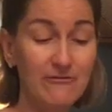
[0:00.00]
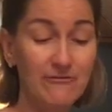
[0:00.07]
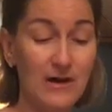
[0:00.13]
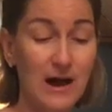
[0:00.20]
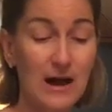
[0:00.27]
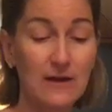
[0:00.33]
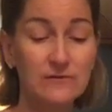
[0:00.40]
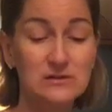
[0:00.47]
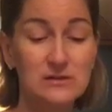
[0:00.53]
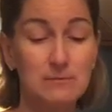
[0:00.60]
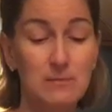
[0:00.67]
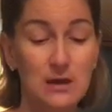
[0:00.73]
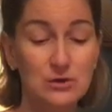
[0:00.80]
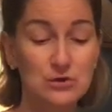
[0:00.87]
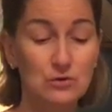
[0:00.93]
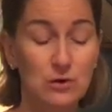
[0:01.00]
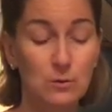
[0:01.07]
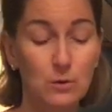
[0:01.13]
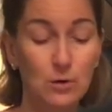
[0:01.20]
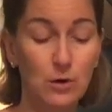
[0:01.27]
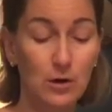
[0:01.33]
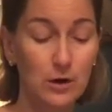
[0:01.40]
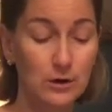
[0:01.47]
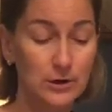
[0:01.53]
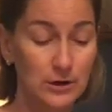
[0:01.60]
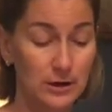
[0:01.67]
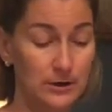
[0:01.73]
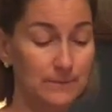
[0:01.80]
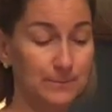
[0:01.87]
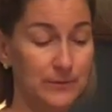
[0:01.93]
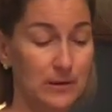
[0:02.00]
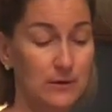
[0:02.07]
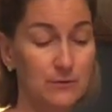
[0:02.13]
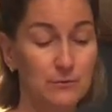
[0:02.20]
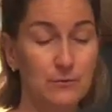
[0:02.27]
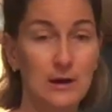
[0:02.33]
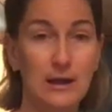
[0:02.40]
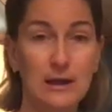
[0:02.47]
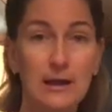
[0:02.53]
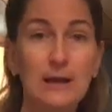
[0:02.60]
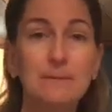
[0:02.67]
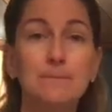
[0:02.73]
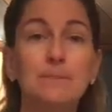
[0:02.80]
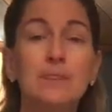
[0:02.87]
5s to make sure we're all good. Ready?